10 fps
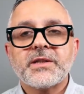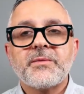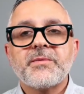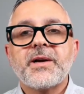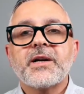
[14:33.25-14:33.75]
and
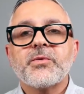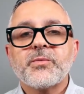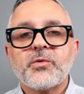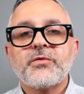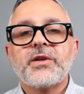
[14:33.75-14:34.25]
I'll be back
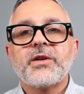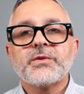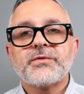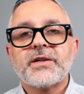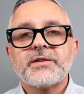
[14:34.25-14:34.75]
with more
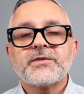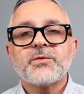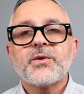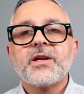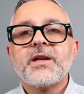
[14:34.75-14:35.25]
videos very
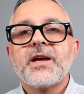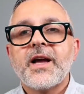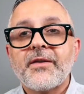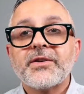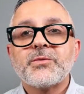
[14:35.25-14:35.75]
soon.
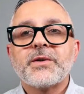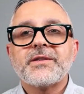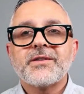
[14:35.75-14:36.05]
Have a good one.